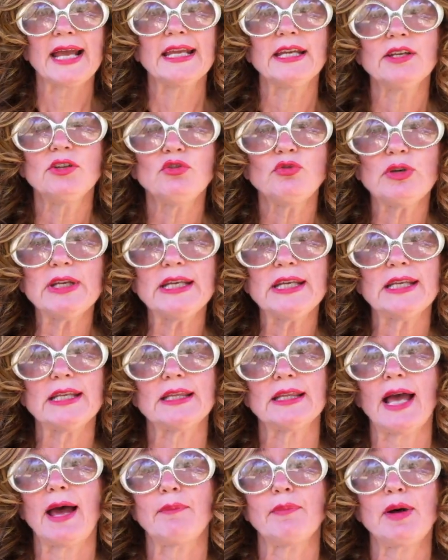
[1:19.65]
agree
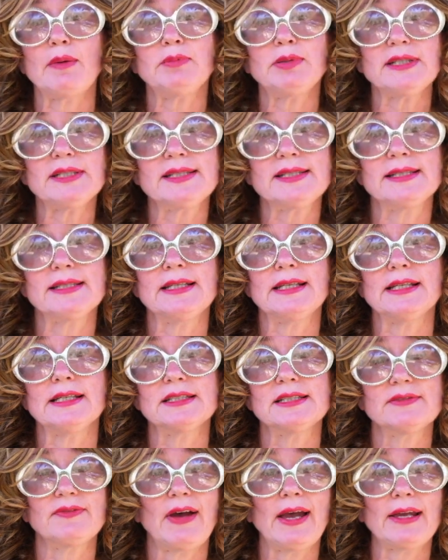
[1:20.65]
that publicity is
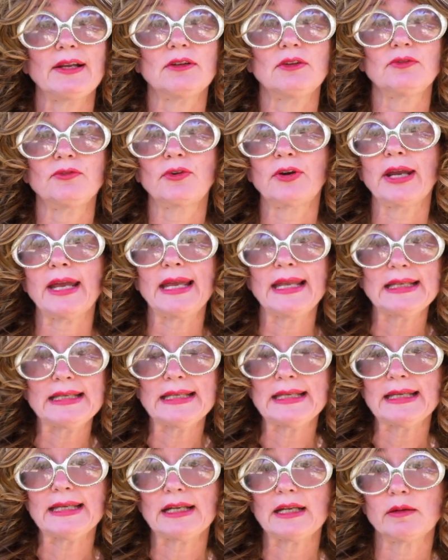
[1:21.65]
vital for
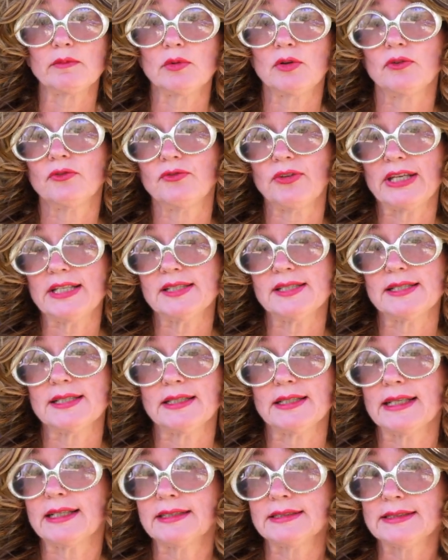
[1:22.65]
any animal
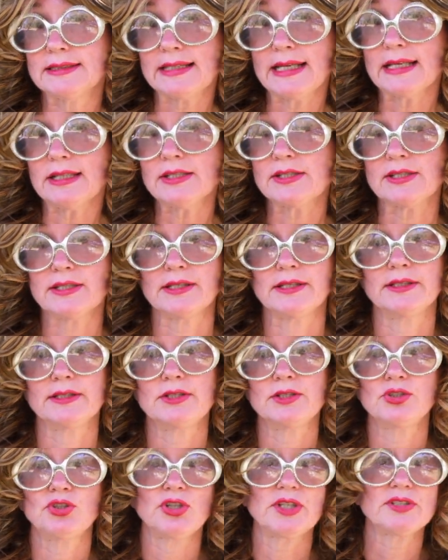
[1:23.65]
facing extinction.
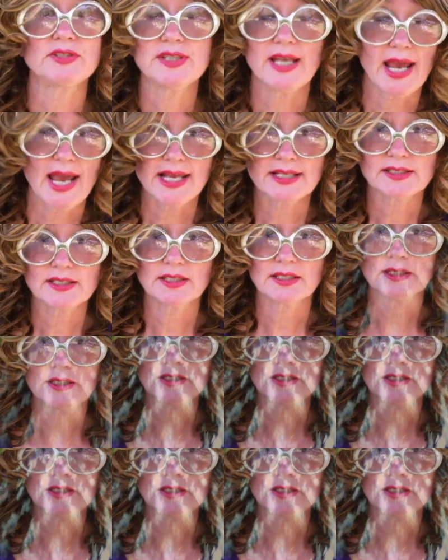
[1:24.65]
Just ask the